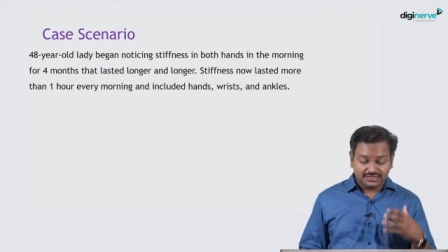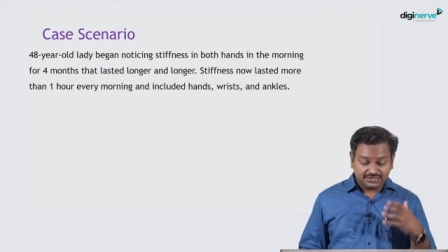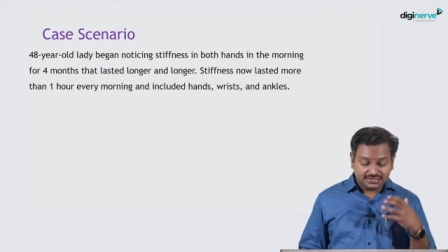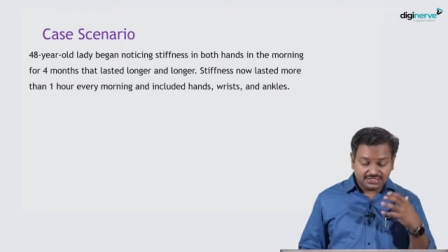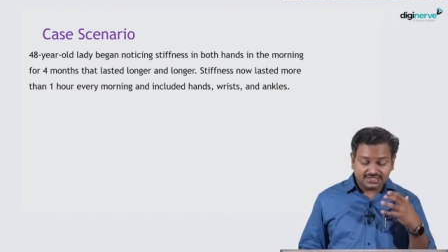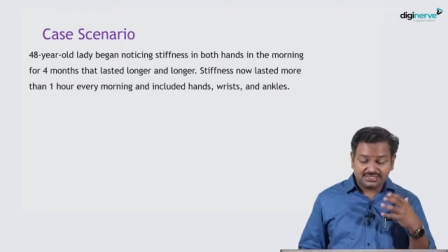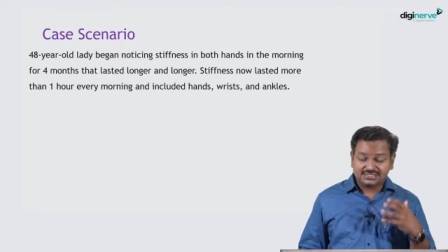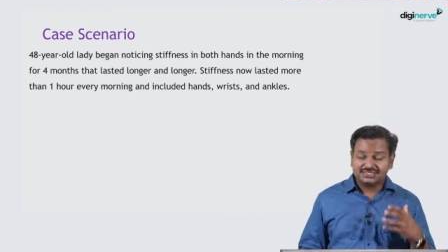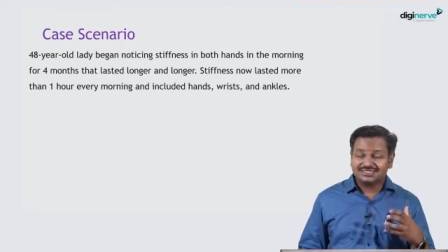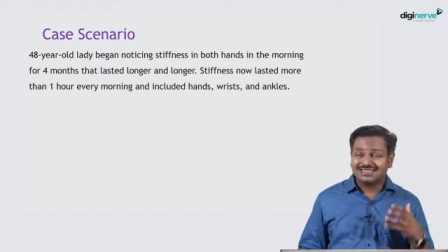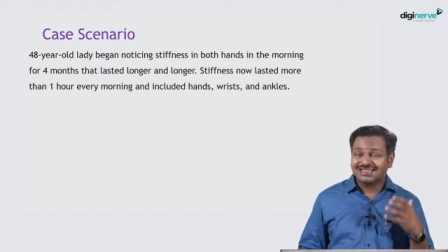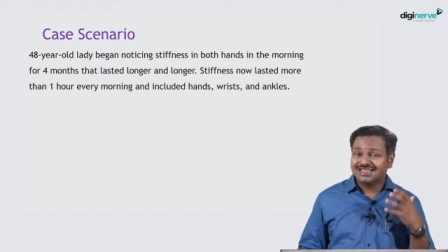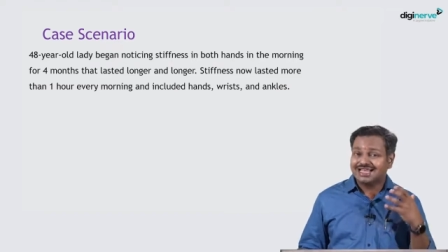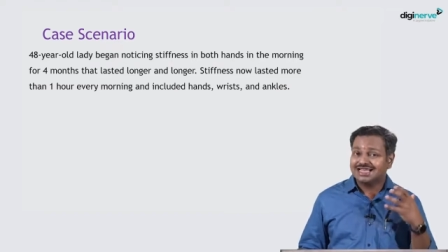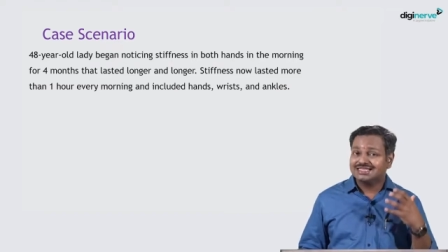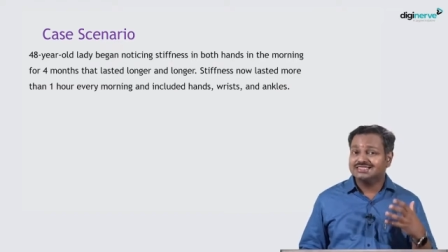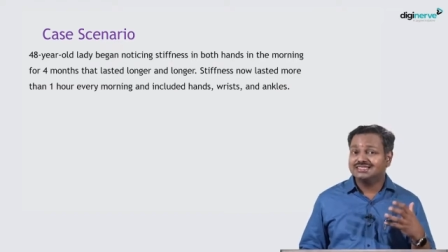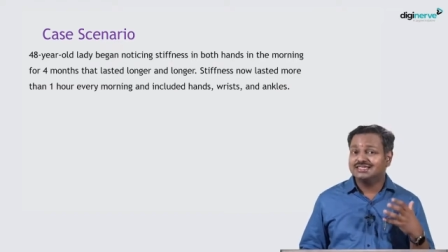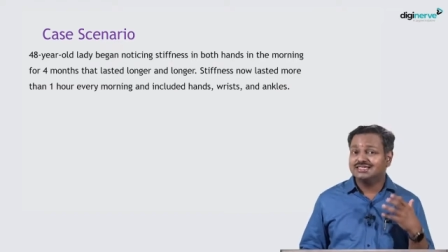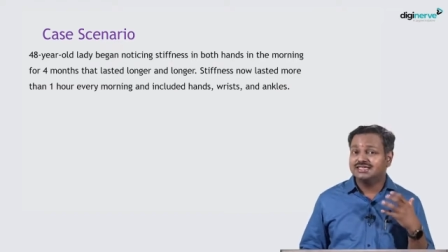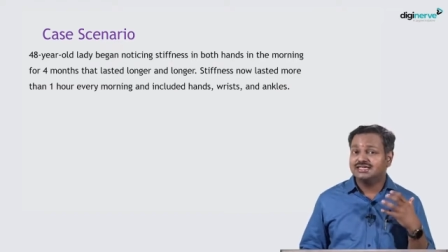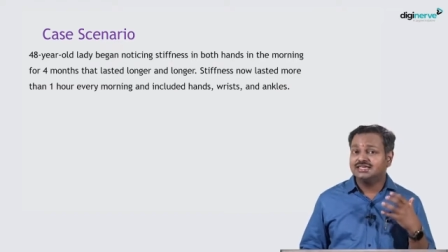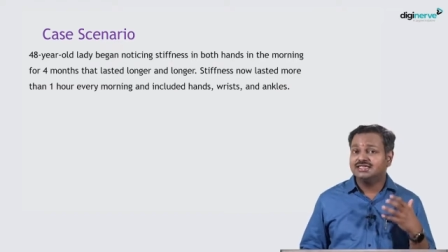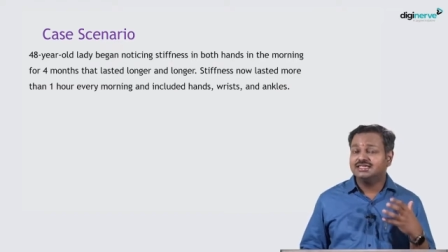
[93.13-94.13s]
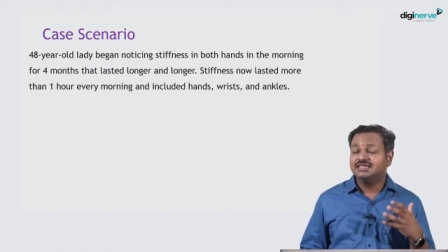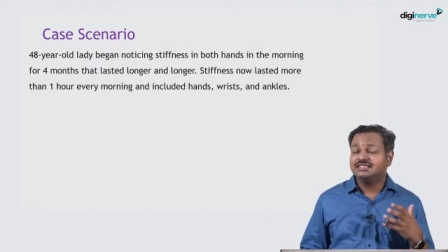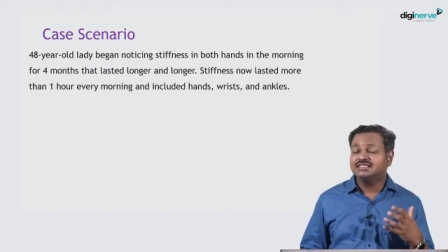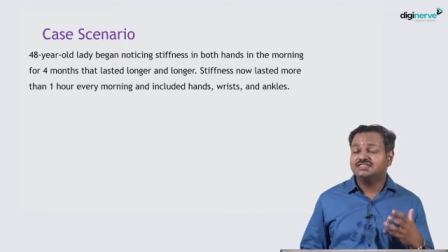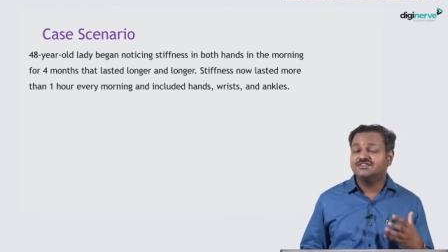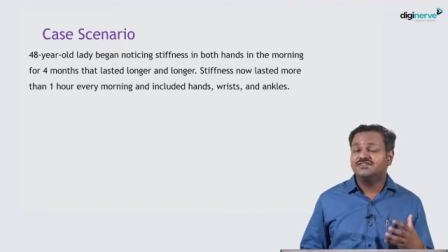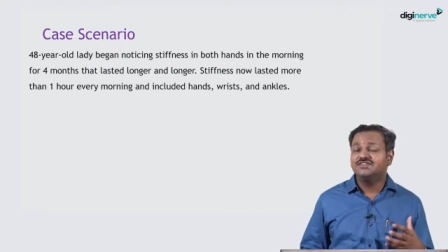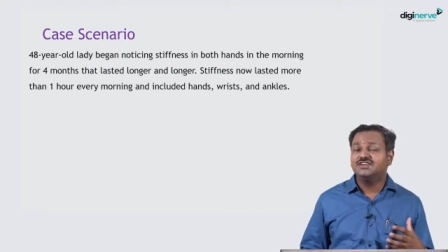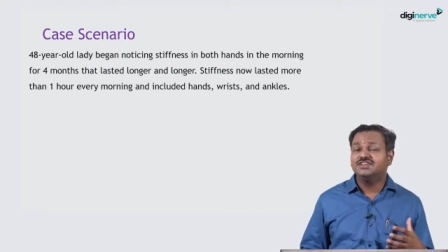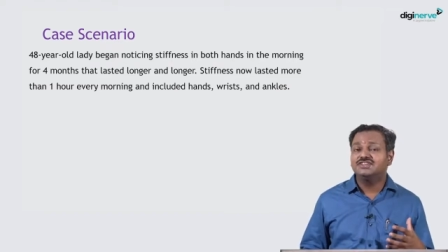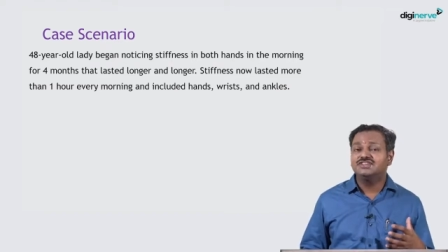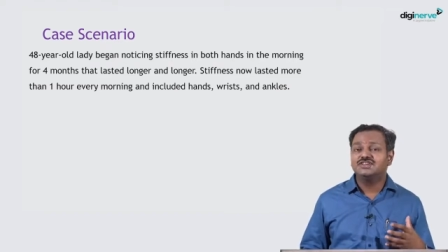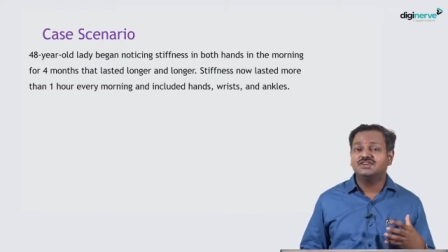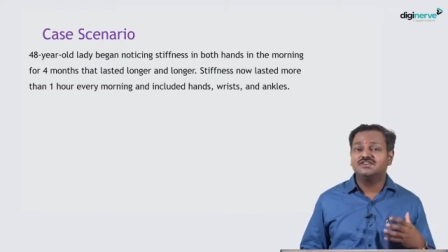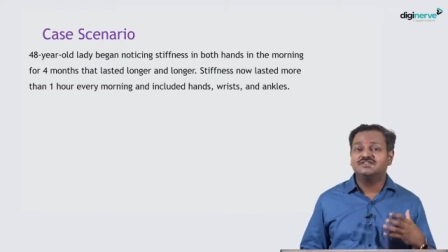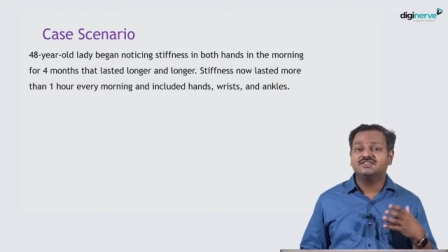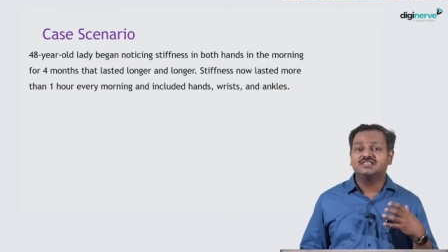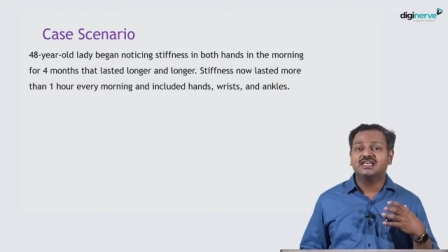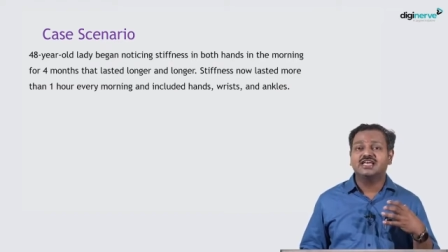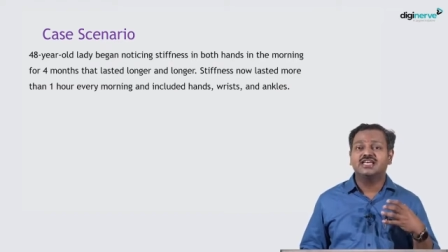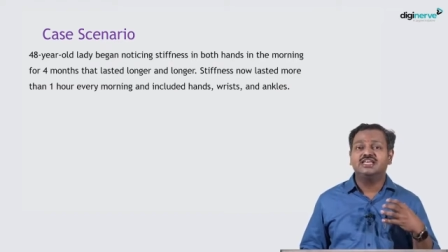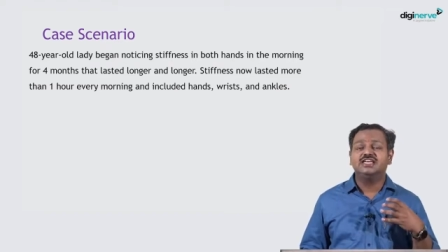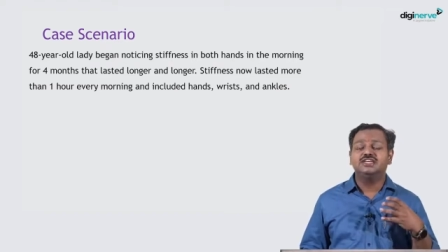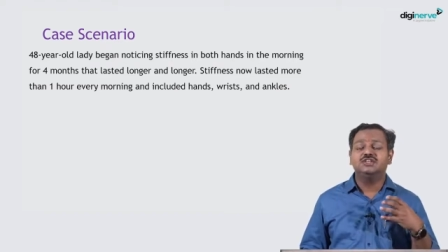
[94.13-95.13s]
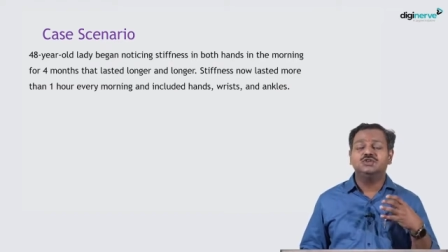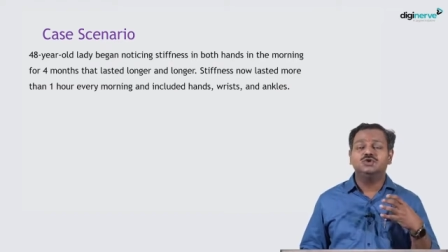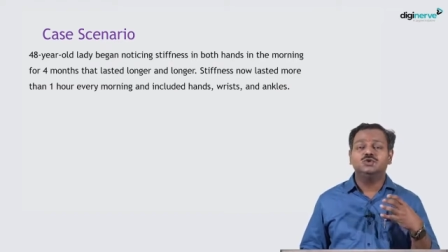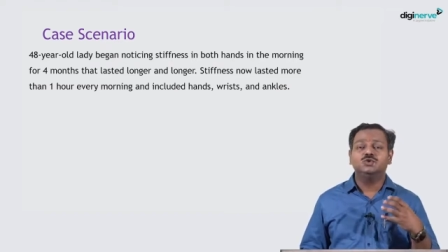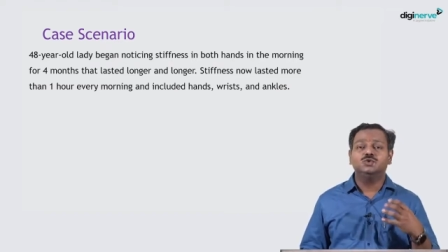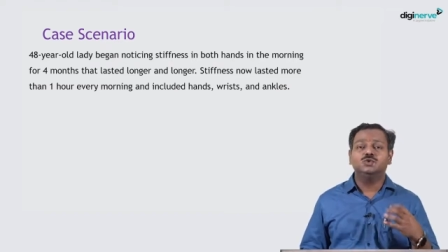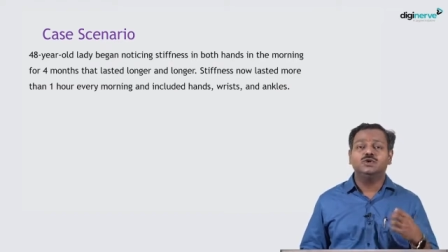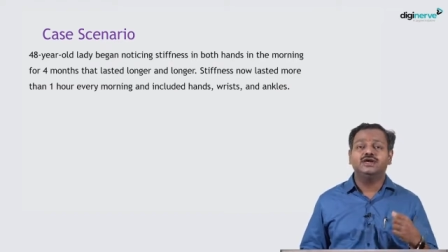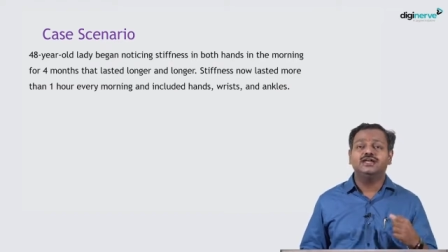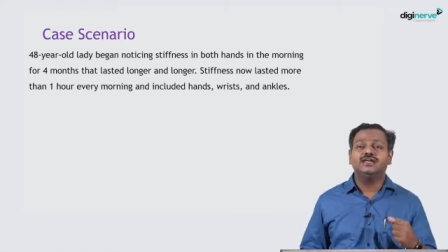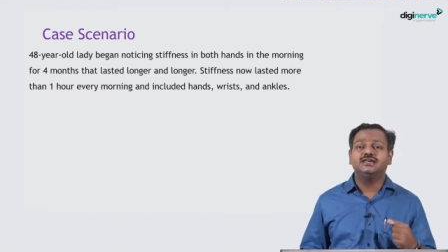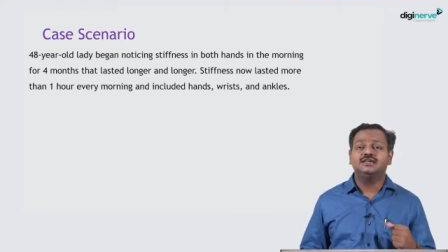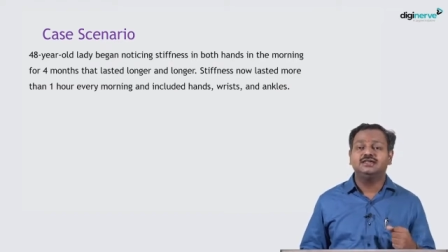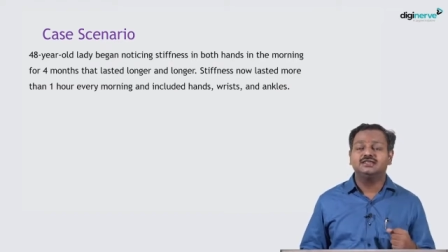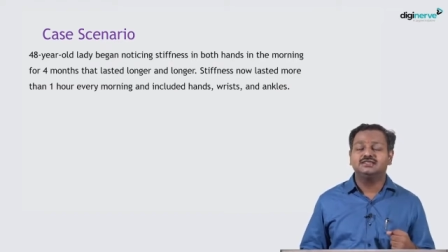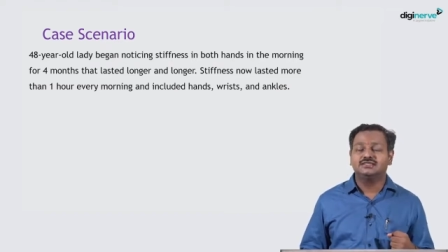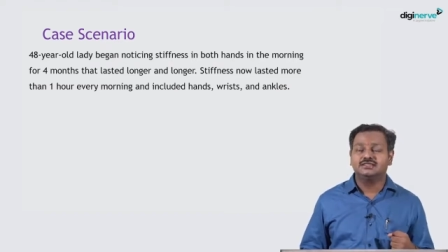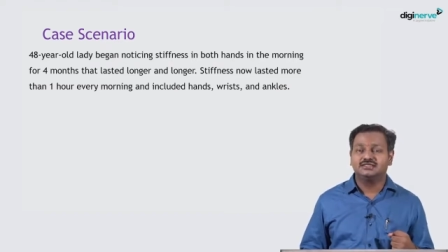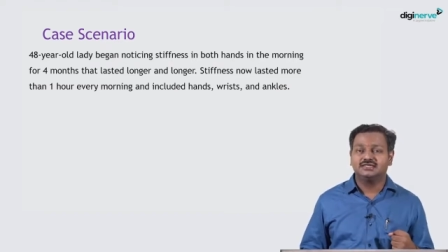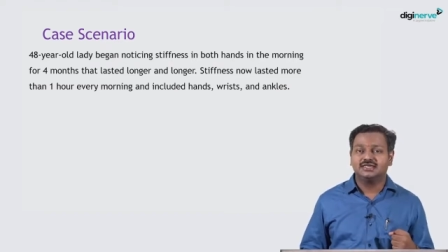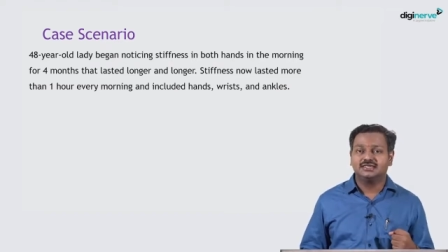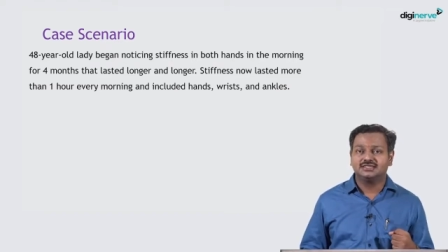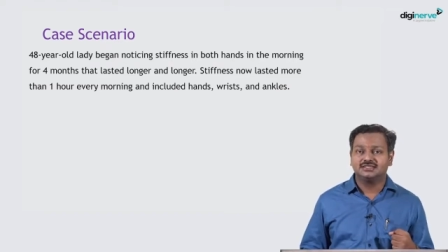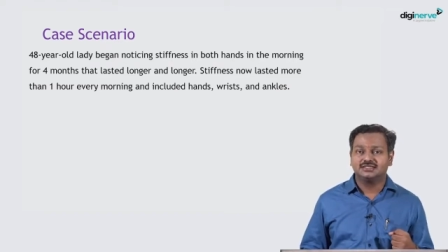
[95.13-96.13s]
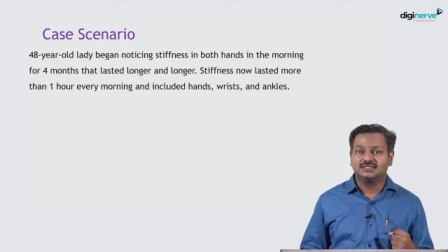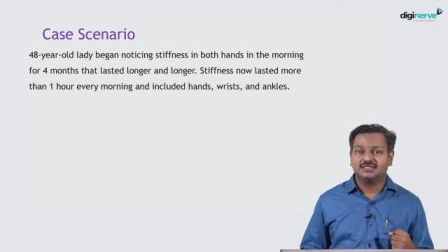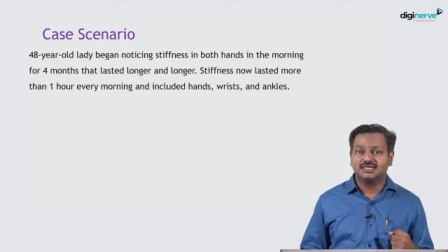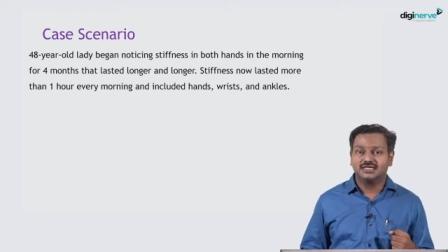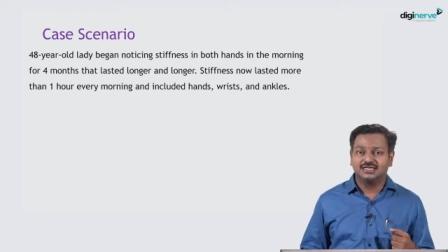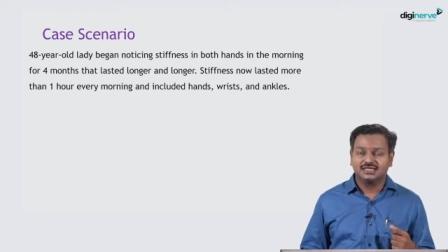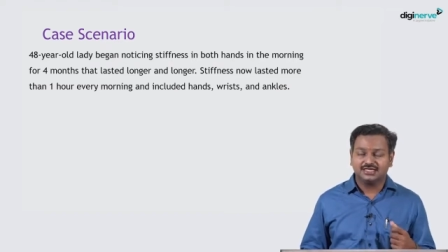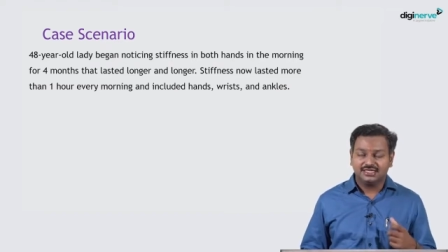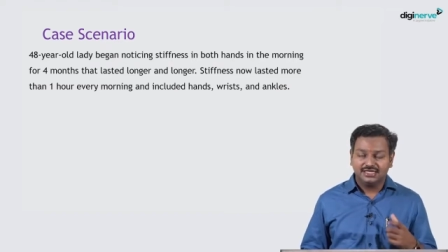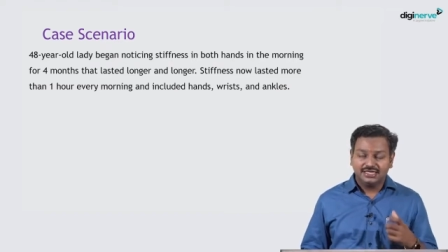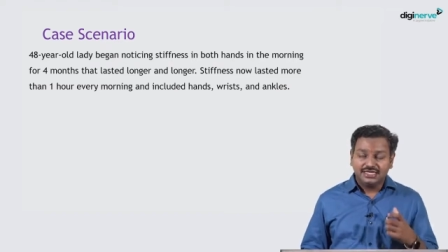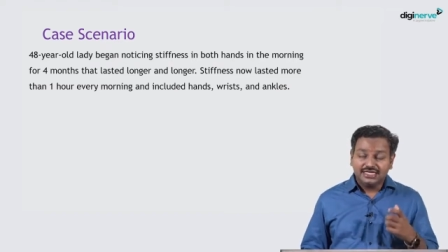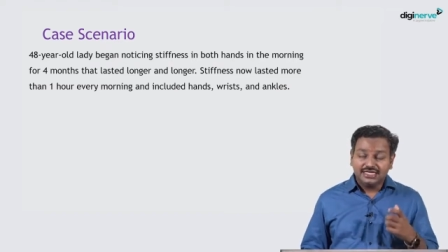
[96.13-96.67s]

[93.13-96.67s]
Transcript: This classically is a feature of synovitis that is there,